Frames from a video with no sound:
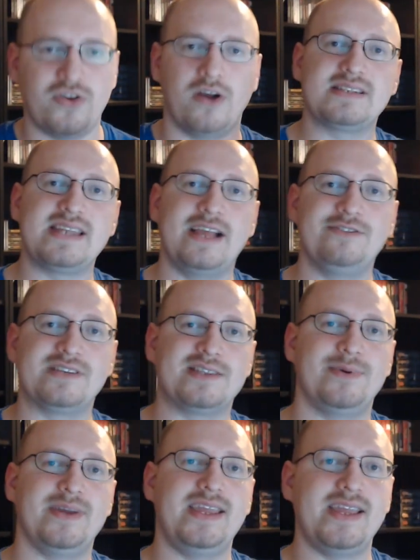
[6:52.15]
Darksiders
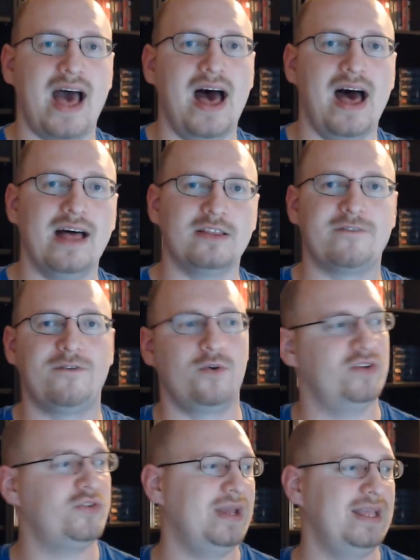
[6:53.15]
3. Look
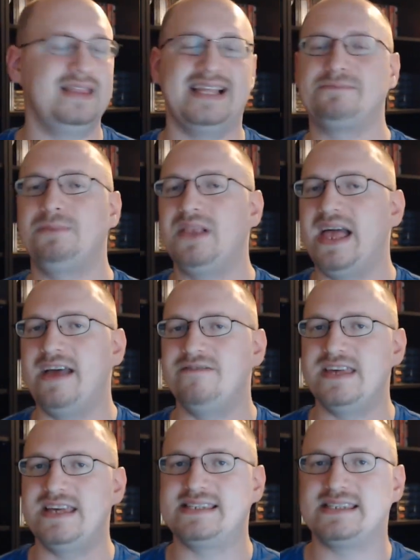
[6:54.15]
forward to a Let's Play of
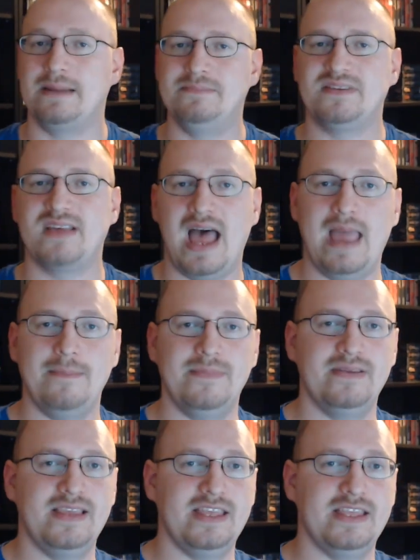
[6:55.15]
this sometime
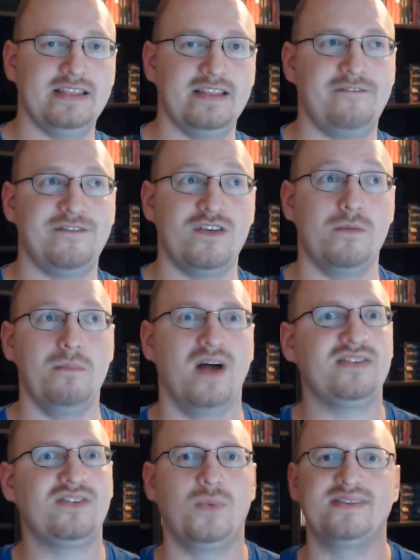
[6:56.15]
in a few
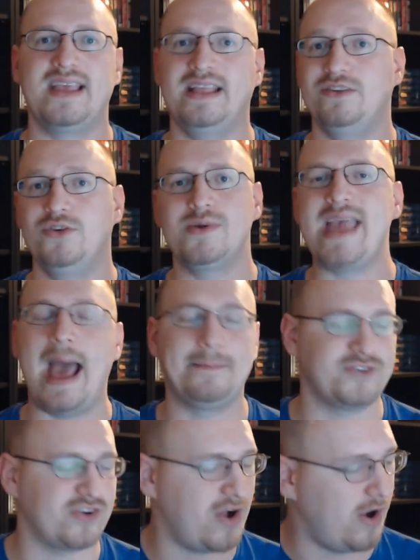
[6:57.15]
months once I get a new
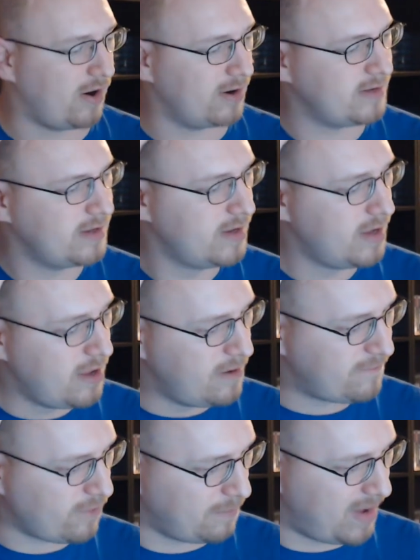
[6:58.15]
capture card
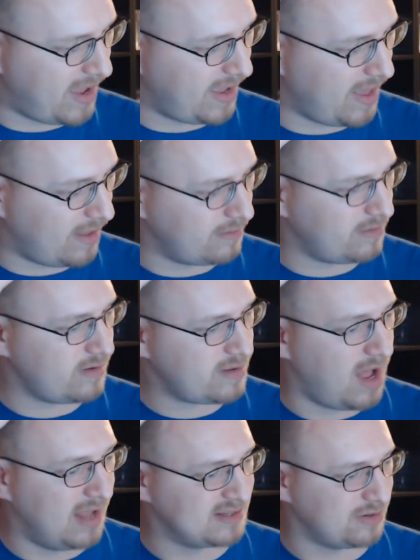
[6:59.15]
for my
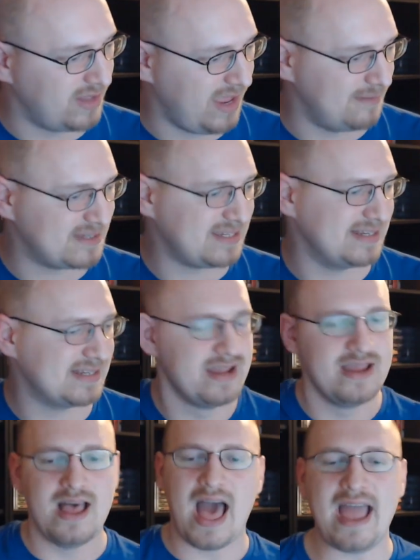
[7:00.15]
console games, because
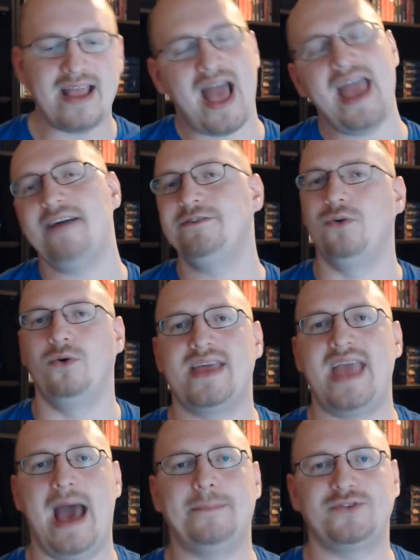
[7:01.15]
I have an
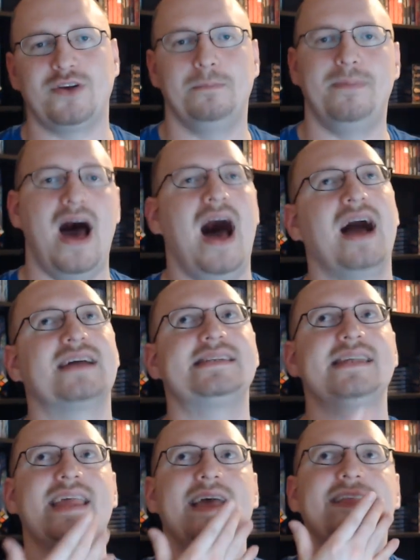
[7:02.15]
capture
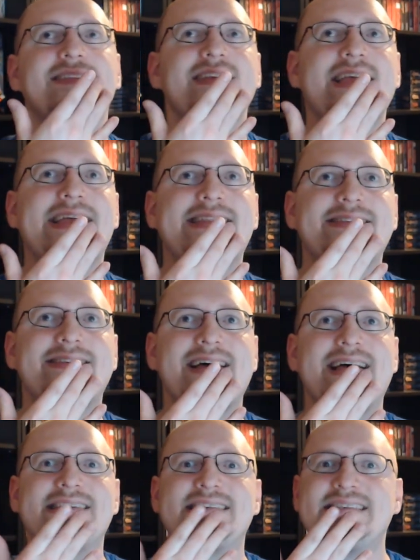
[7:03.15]
box and it
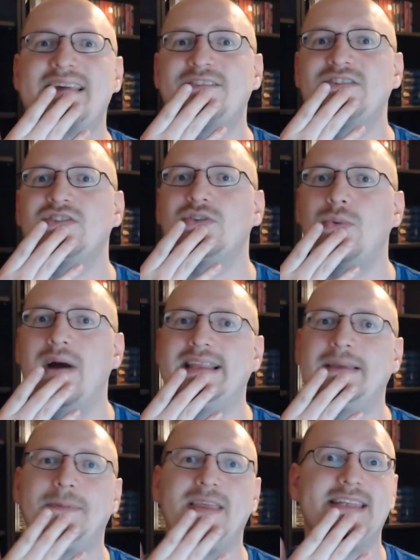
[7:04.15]
does
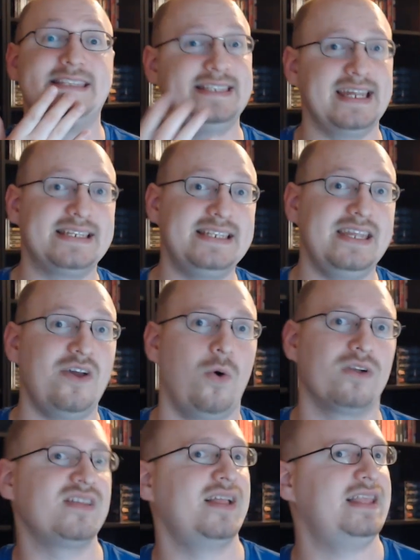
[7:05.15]
720p 60
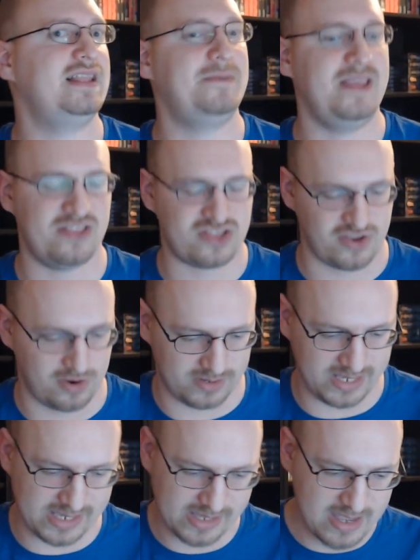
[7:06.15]
or 1080p
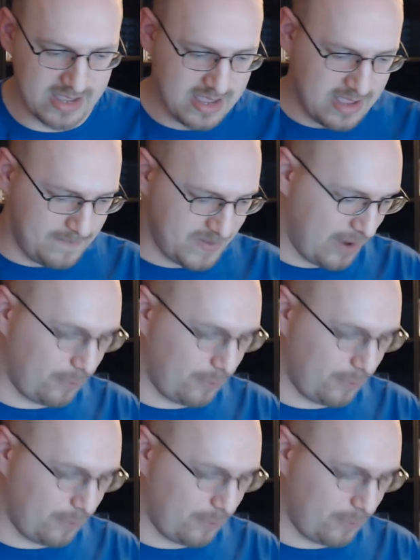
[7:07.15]
30, but